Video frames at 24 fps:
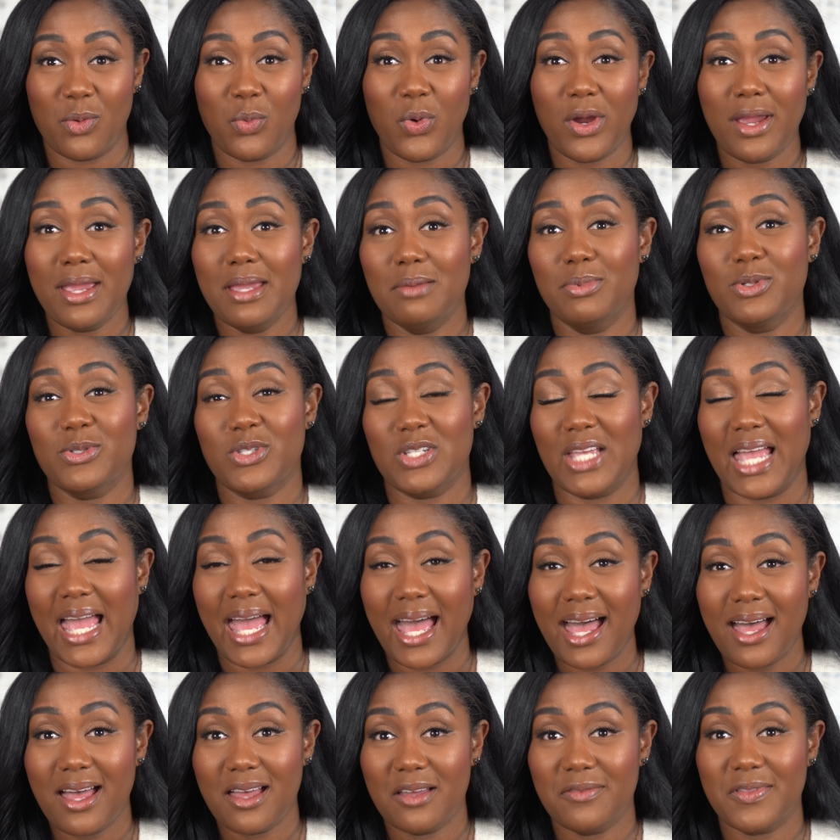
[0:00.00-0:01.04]
we're able to
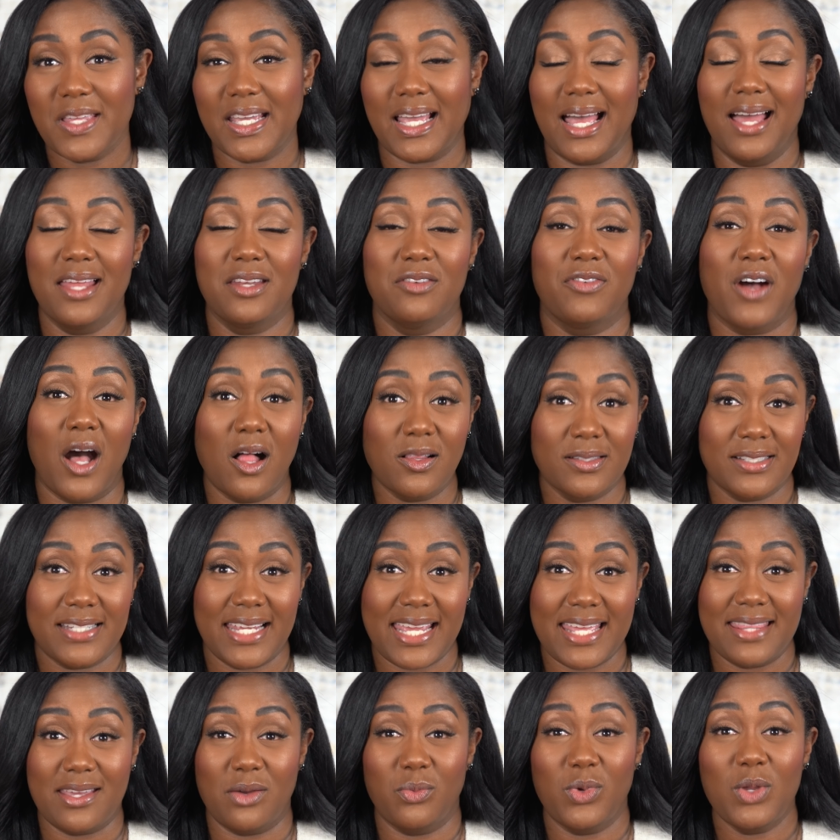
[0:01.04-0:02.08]
have the kind of
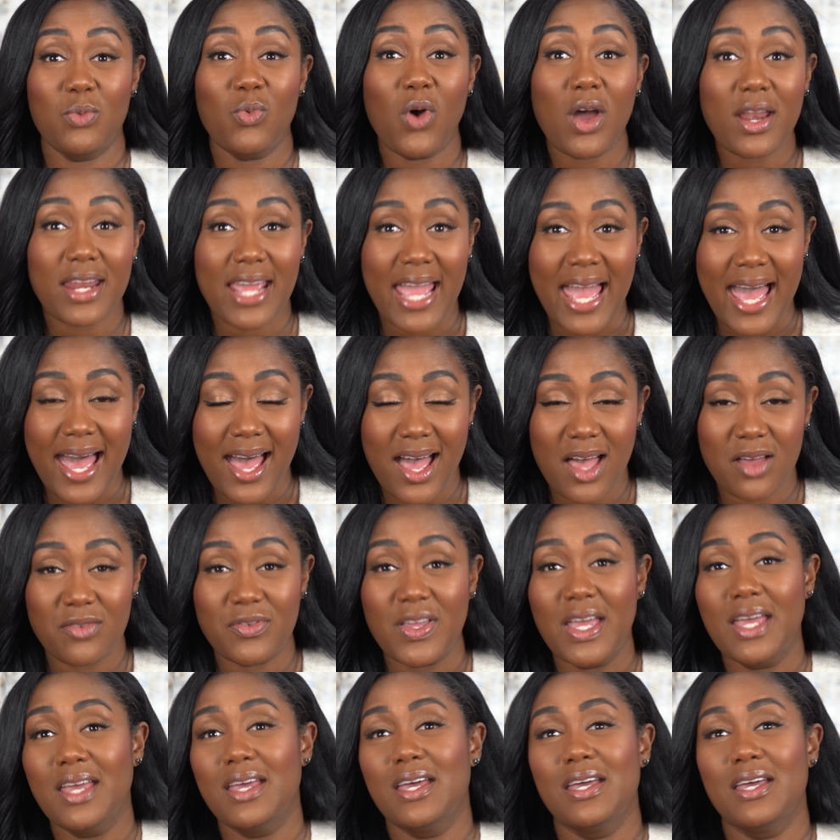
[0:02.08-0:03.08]
holiday that we want to have,